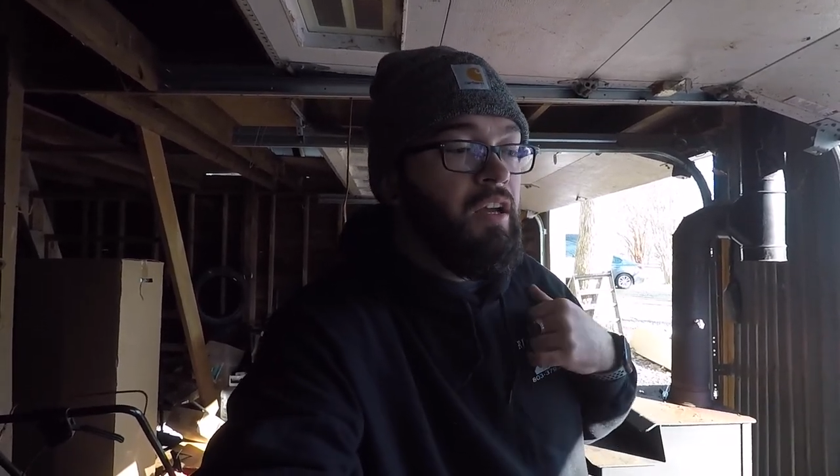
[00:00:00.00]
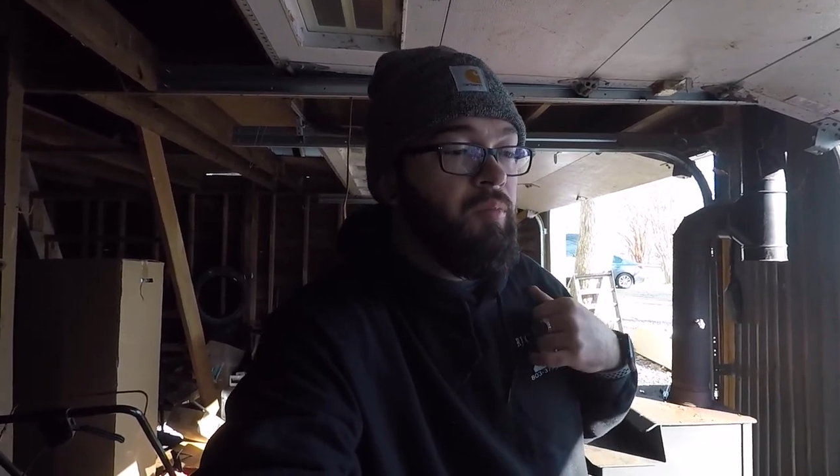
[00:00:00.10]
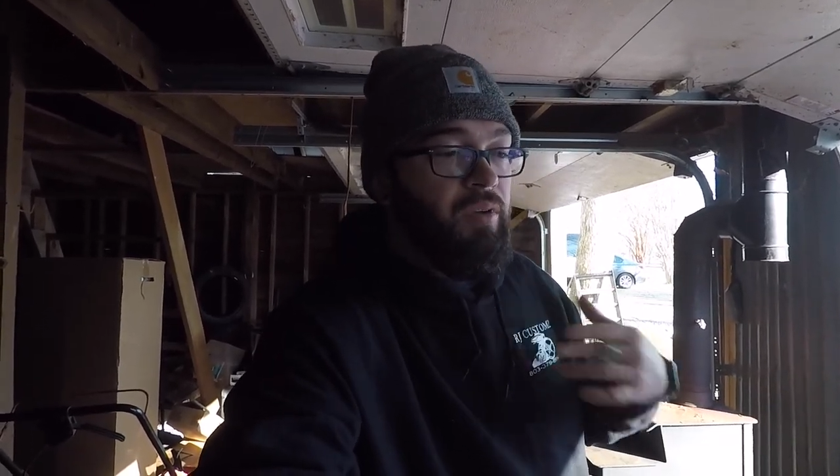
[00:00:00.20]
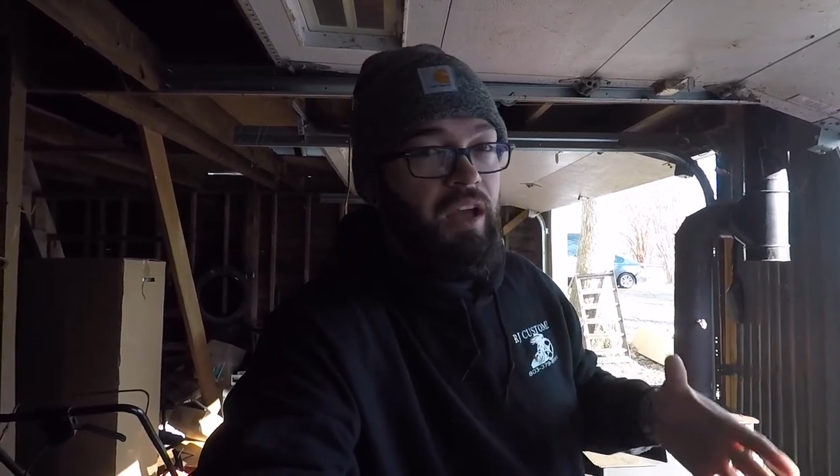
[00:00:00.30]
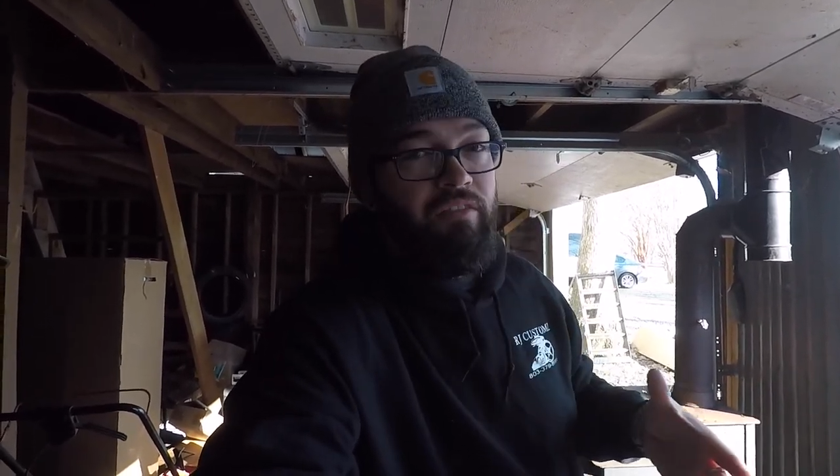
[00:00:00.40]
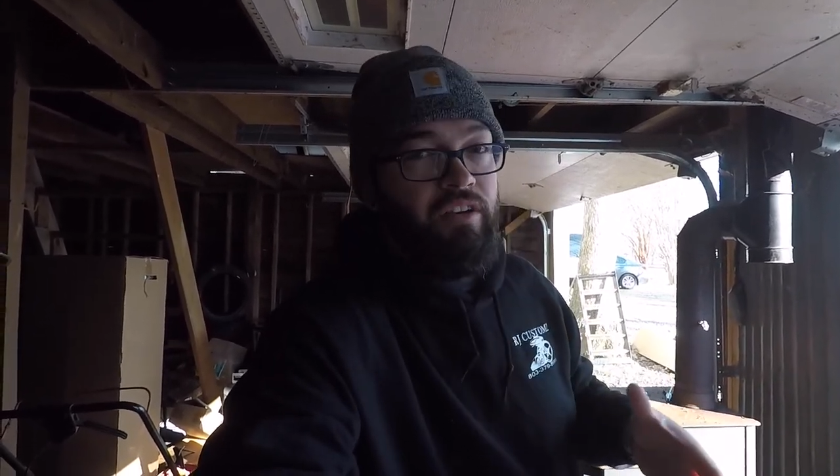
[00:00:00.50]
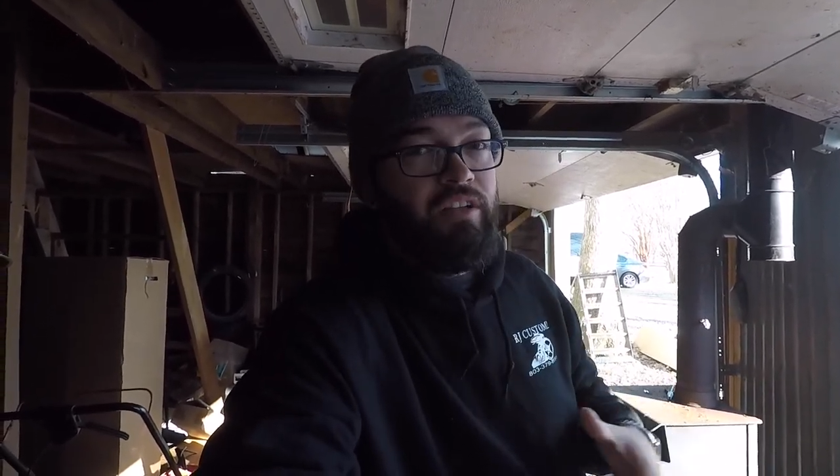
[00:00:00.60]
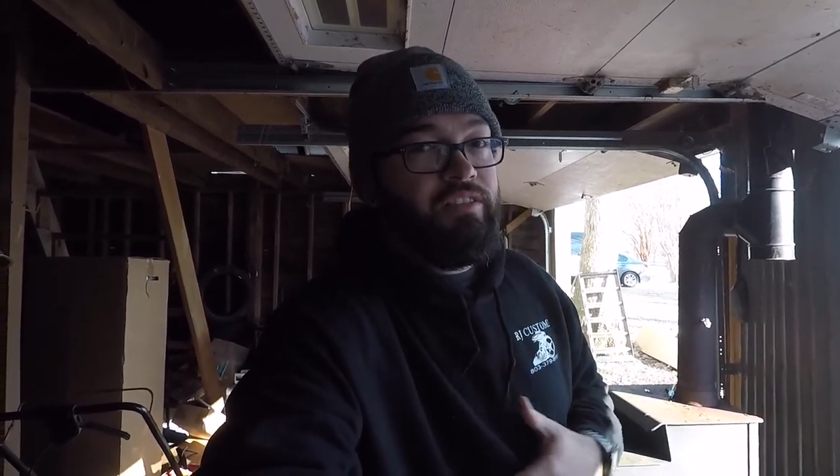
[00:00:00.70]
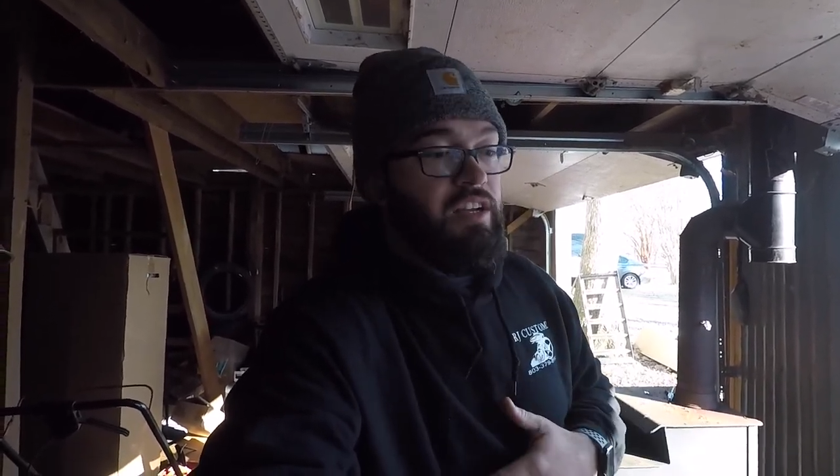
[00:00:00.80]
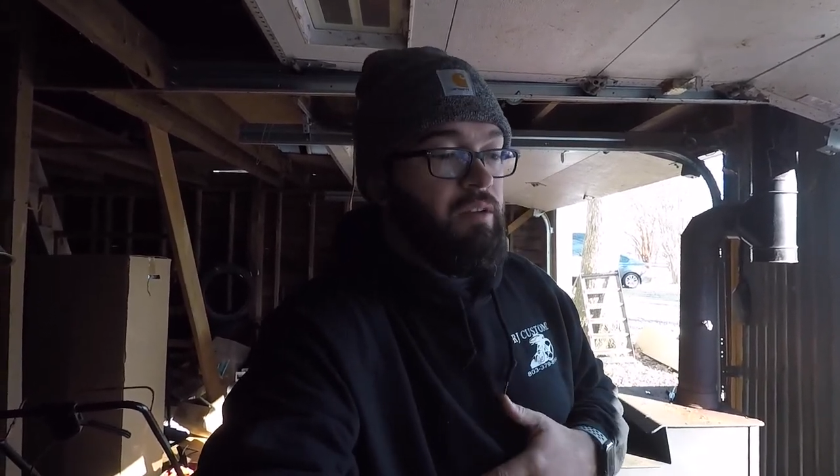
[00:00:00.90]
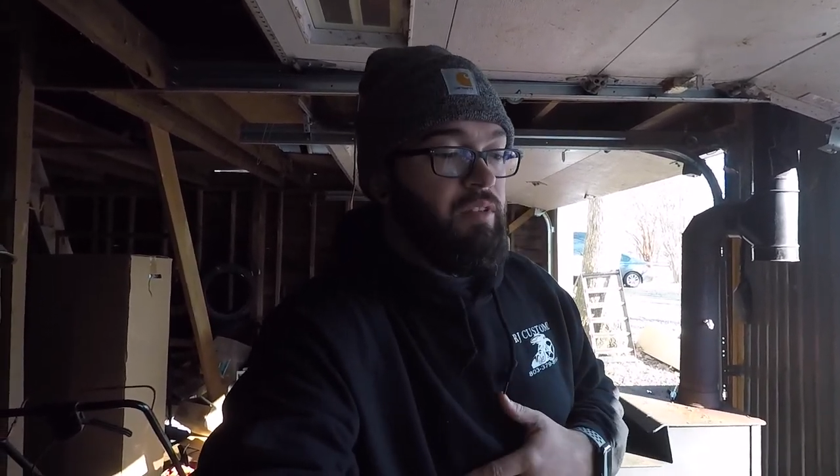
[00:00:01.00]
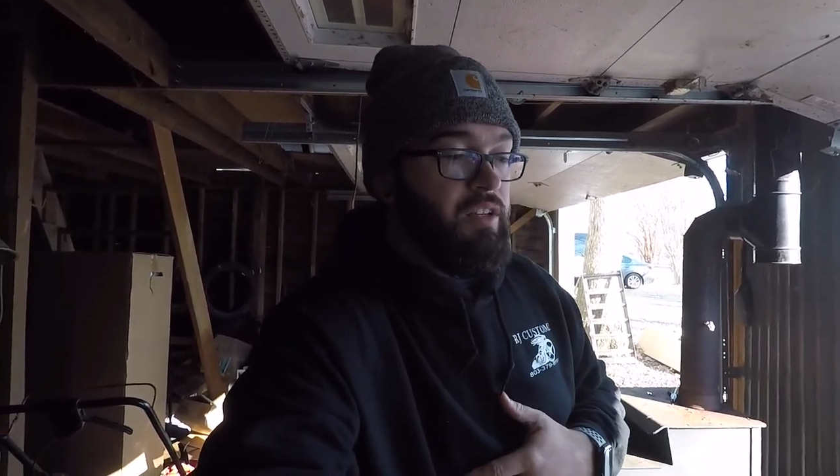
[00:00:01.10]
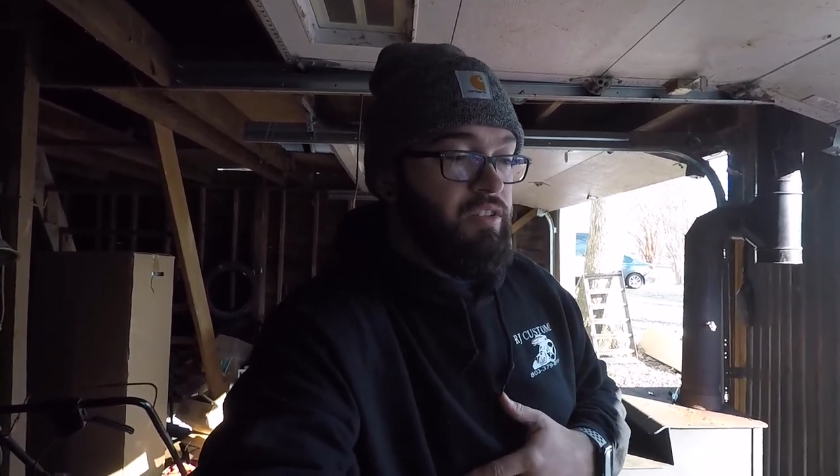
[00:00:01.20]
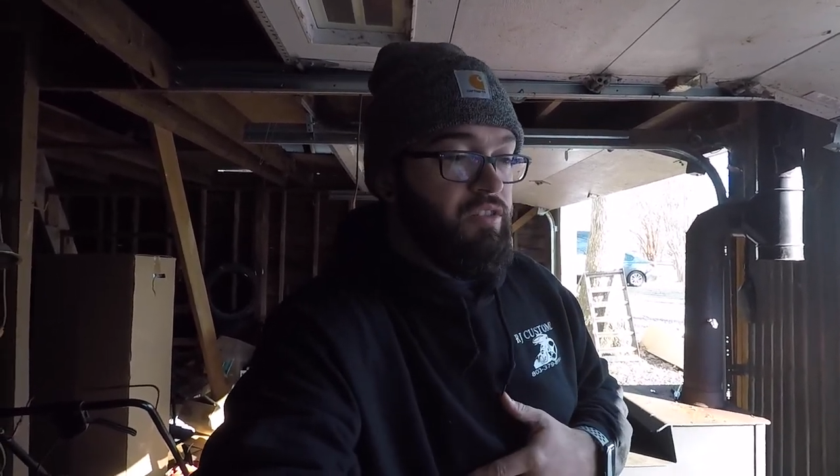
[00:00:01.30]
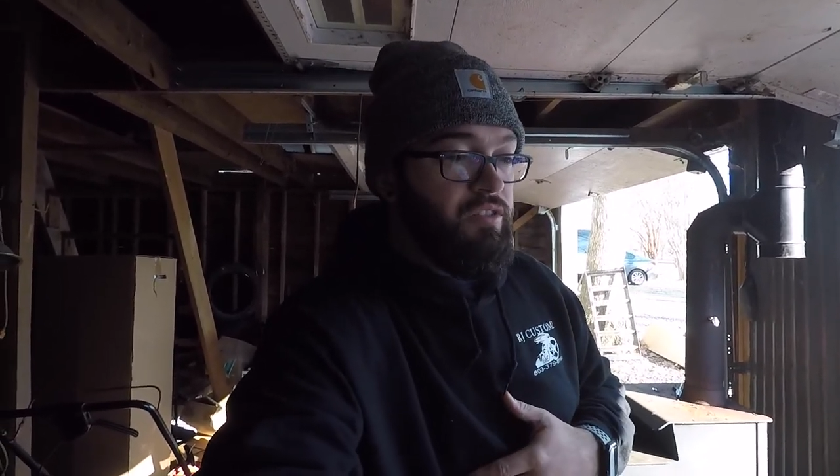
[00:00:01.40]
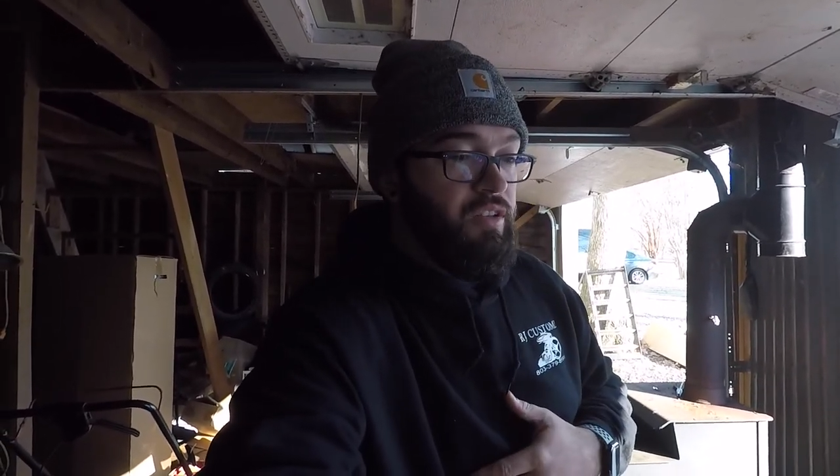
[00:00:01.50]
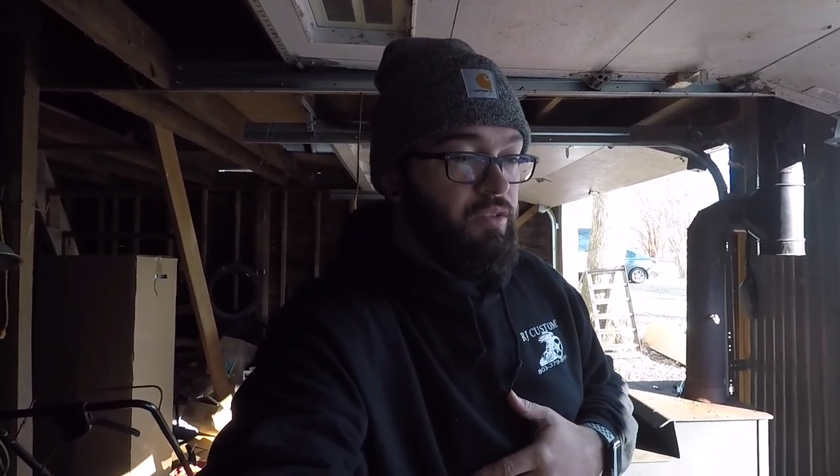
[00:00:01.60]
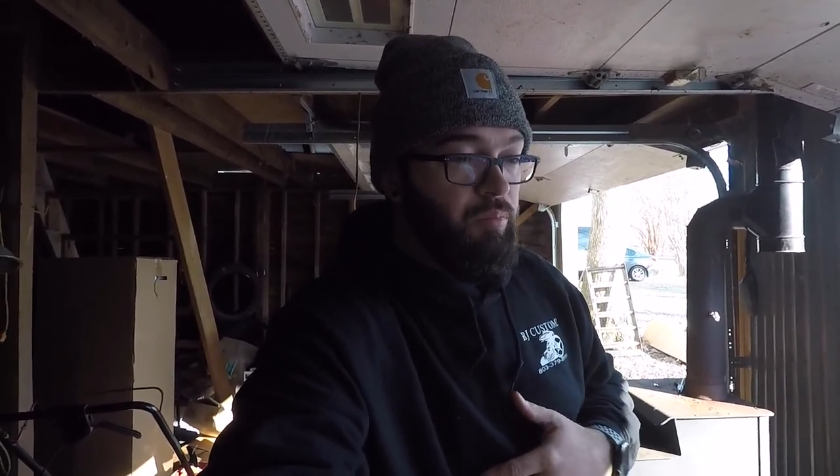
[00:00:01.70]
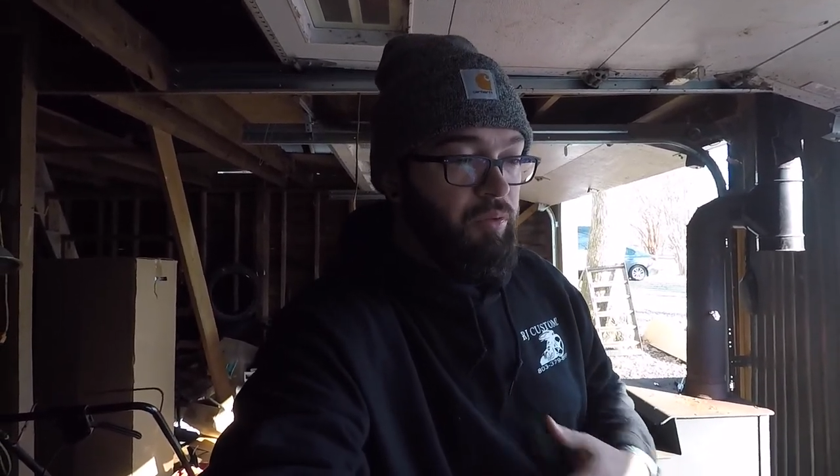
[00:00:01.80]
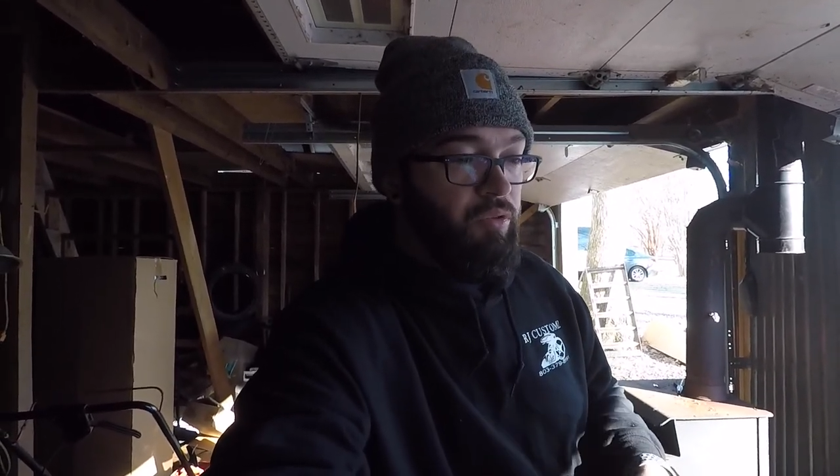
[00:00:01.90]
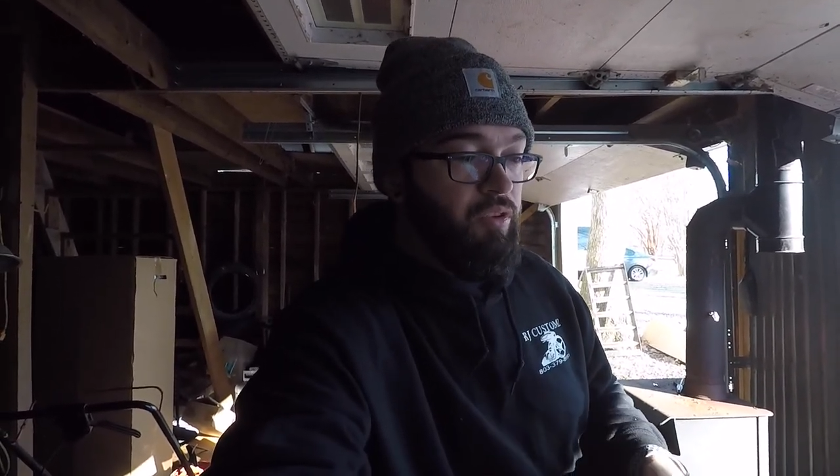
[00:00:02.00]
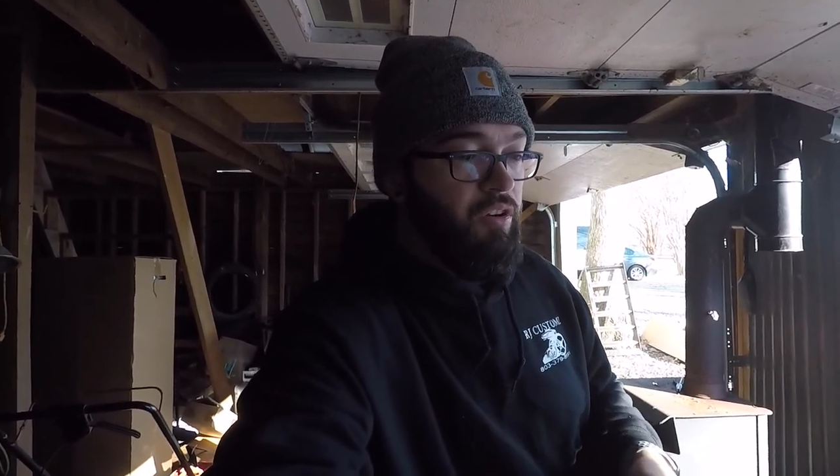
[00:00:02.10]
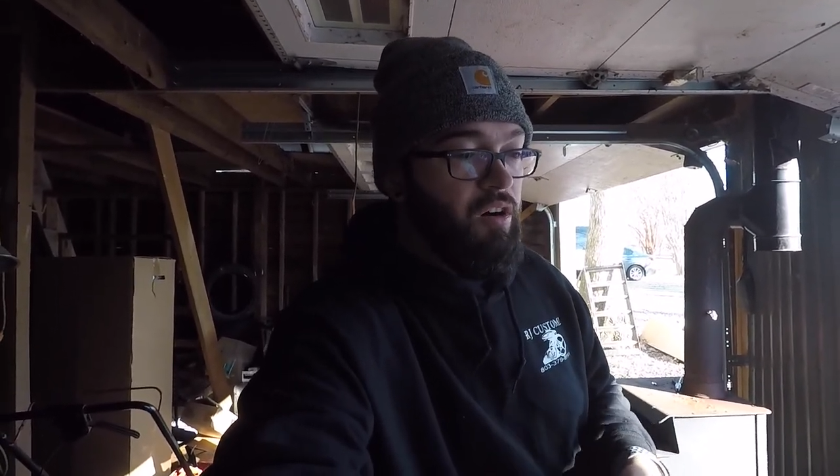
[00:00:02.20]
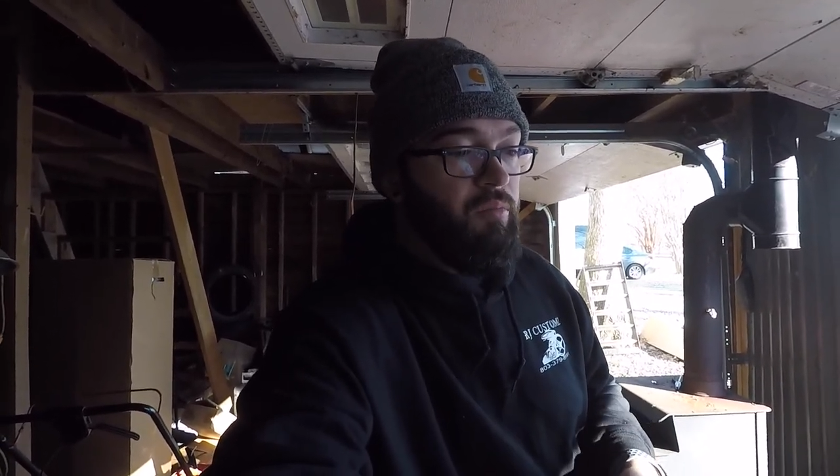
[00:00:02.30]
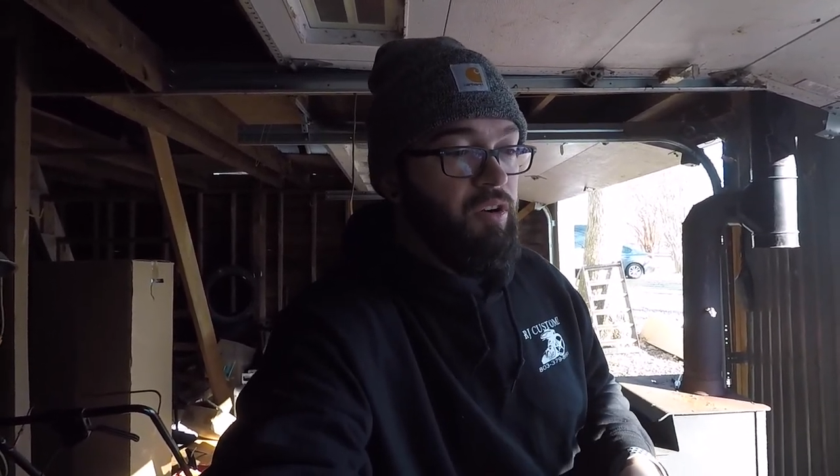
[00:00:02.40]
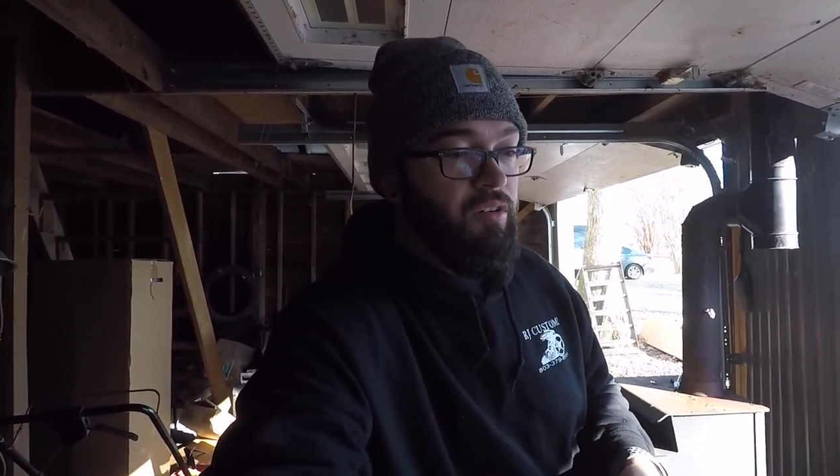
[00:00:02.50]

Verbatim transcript: be having a good time, and then just either blow the carburetor